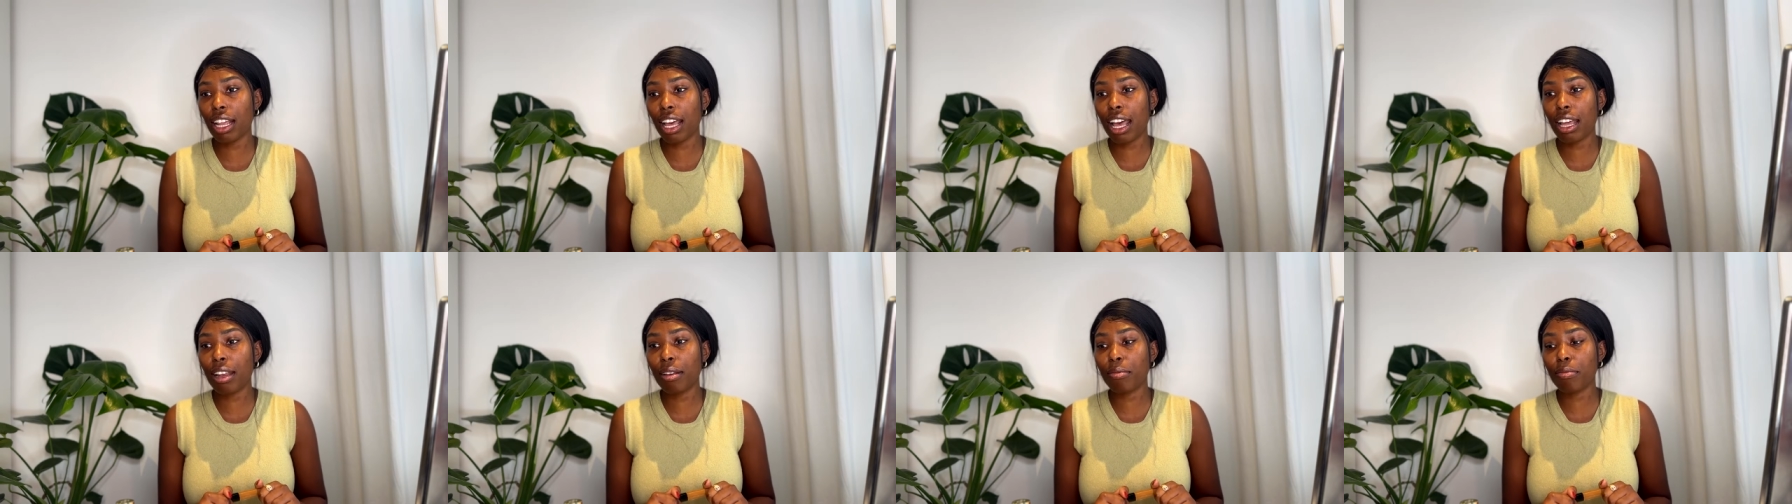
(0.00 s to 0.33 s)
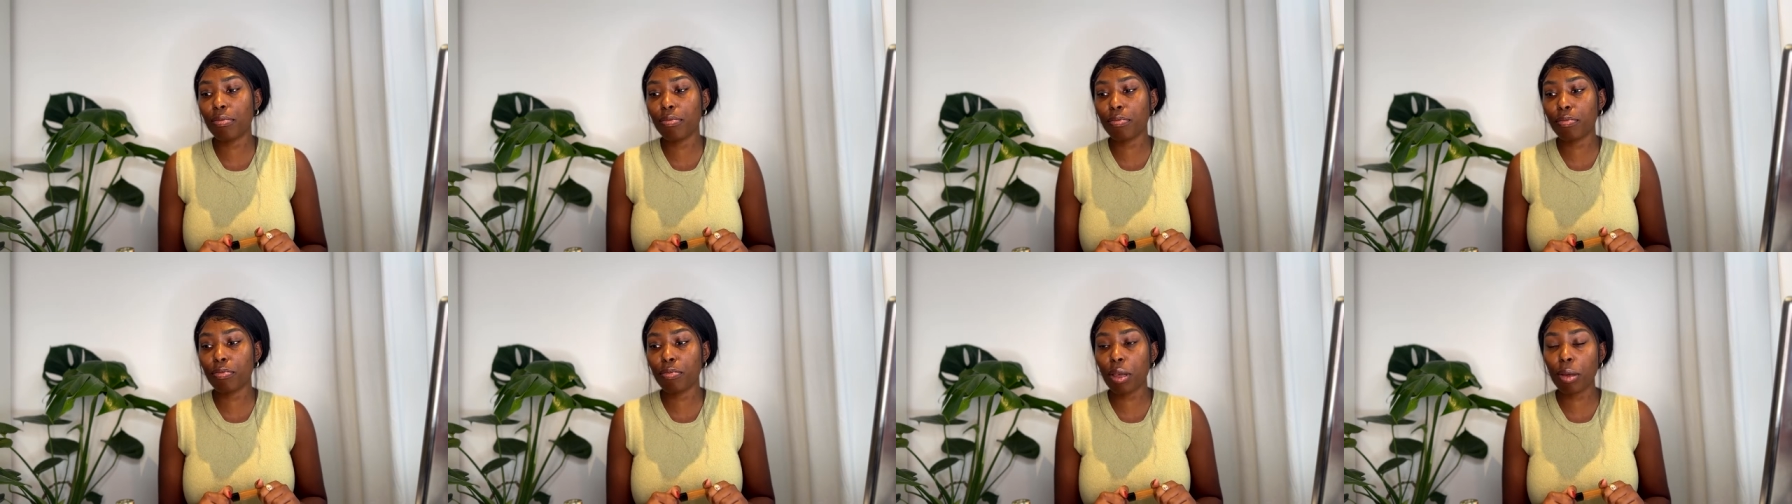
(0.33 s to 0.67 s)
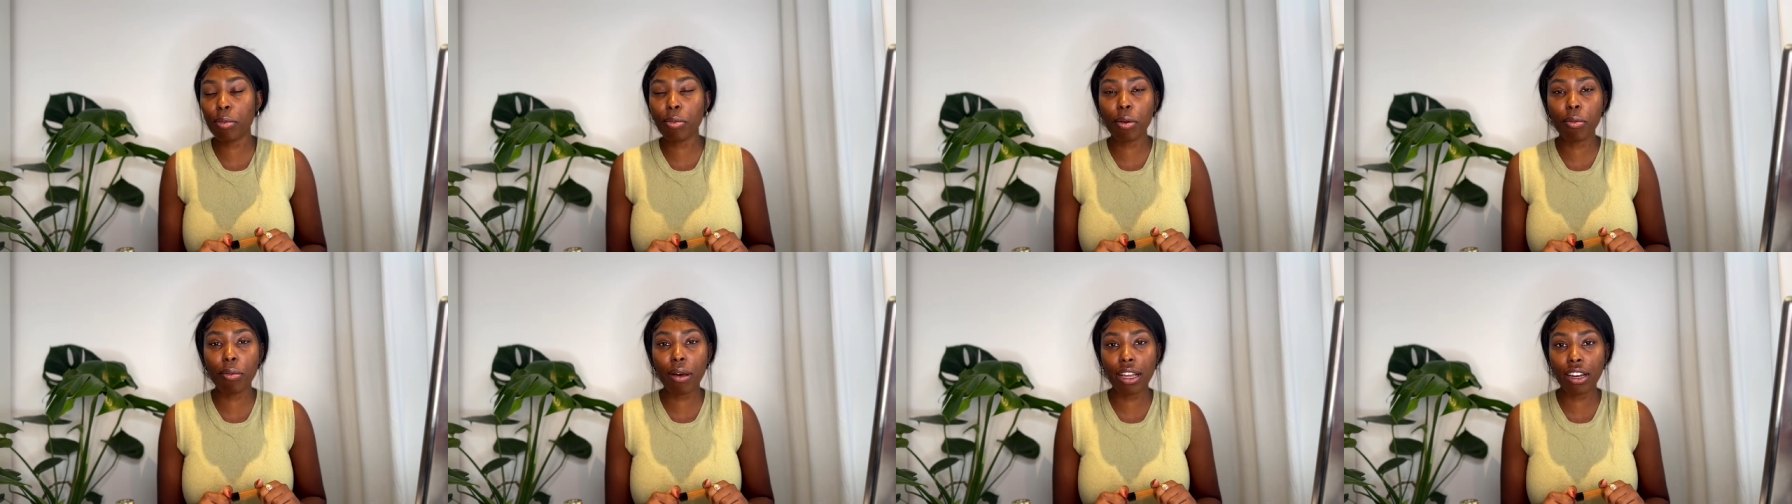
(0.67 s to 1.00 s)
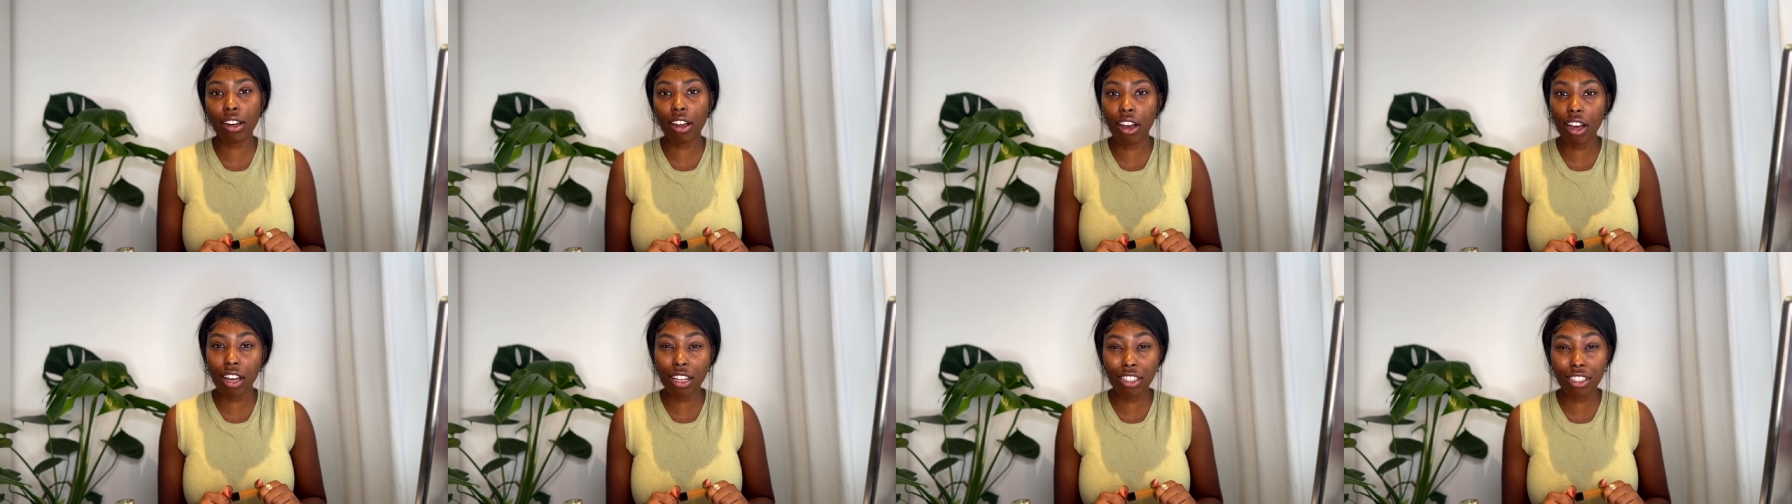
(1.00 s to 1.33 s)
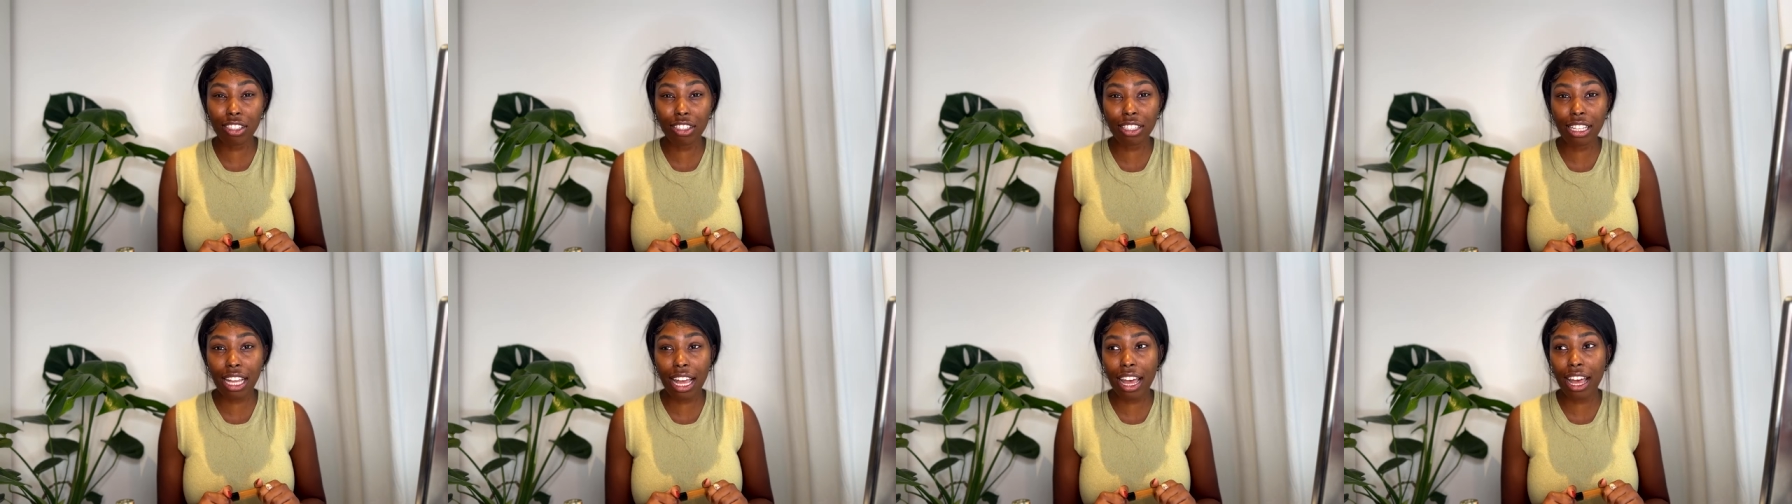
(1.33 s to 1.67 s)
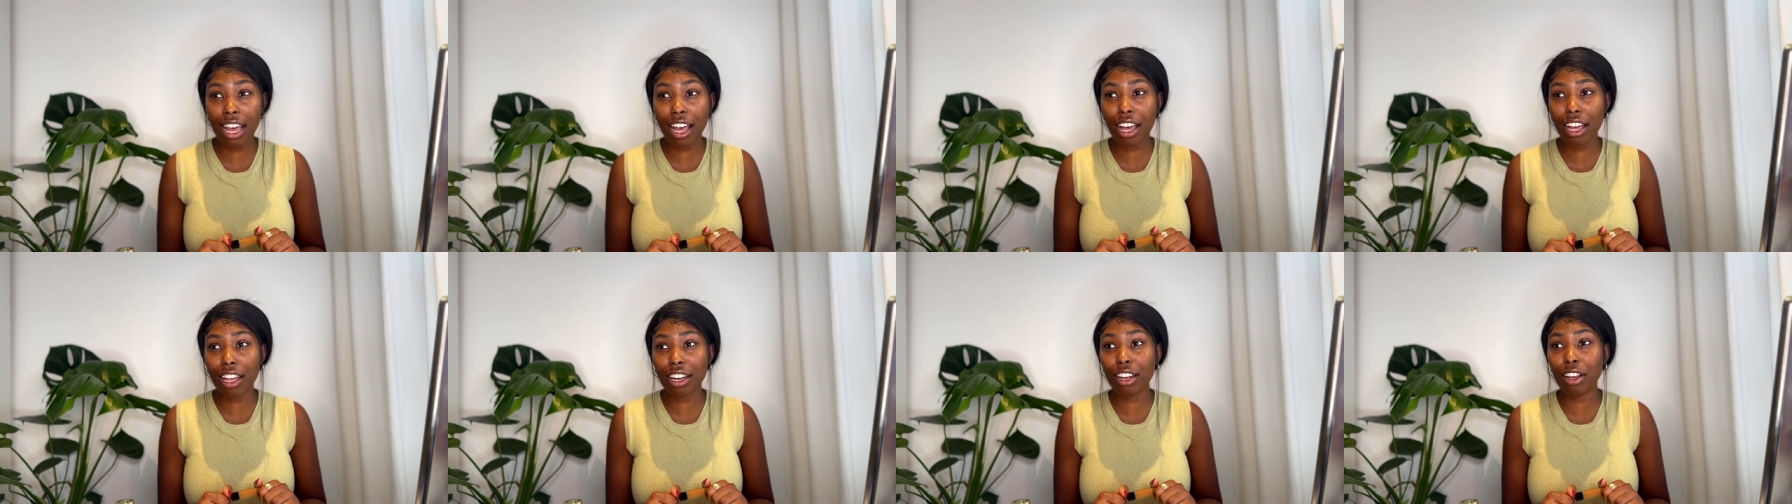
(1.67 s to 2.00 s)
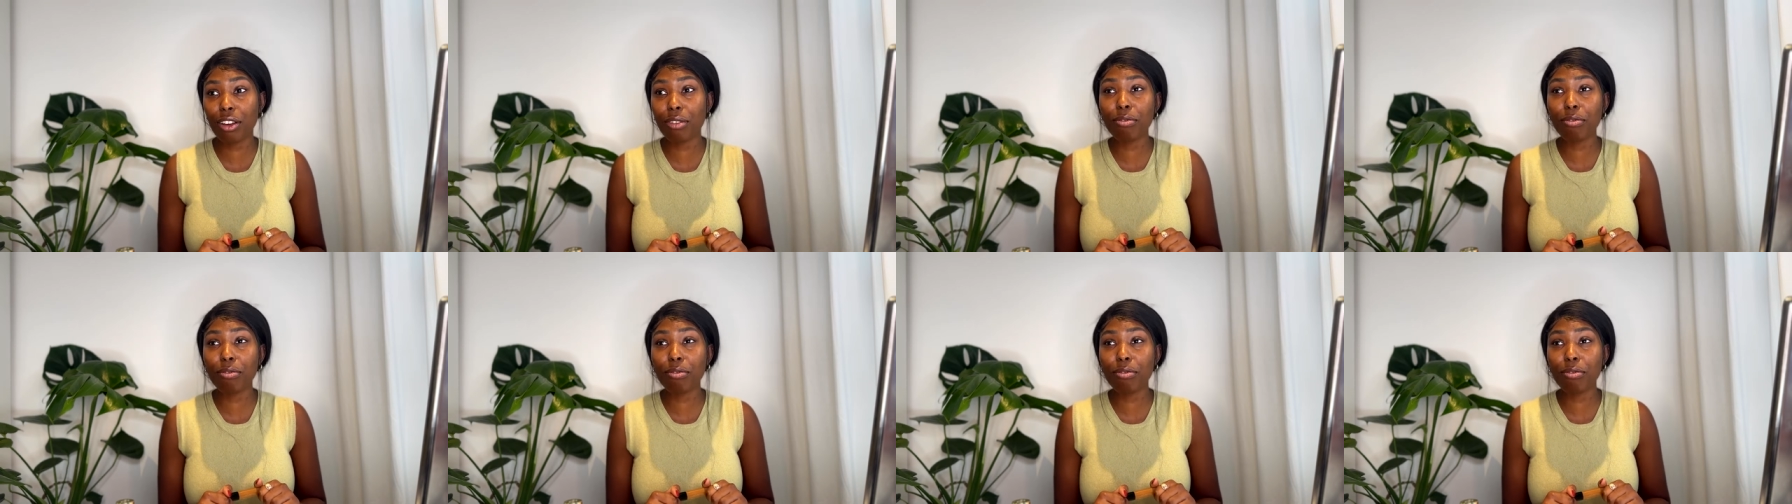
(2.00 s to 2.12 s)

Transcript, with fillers: And people might not understand,